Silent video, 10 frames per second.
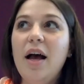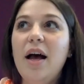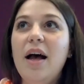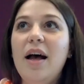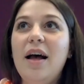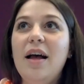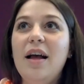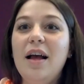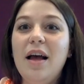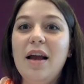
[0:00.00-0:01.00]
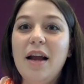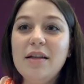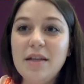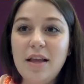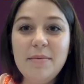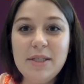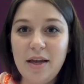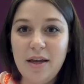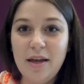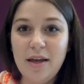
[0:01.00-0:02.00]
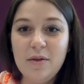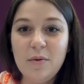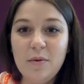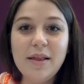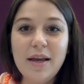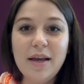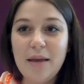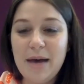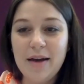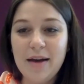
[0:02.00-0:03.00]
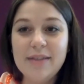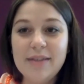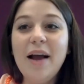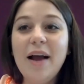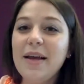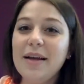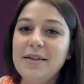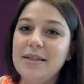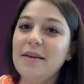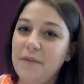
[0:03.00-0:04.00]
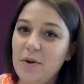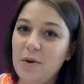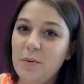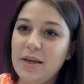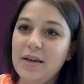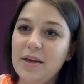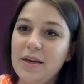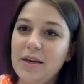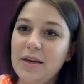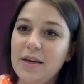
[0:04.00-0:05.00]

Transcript: And let me tell you, the work that came out of this, I only got to see a few because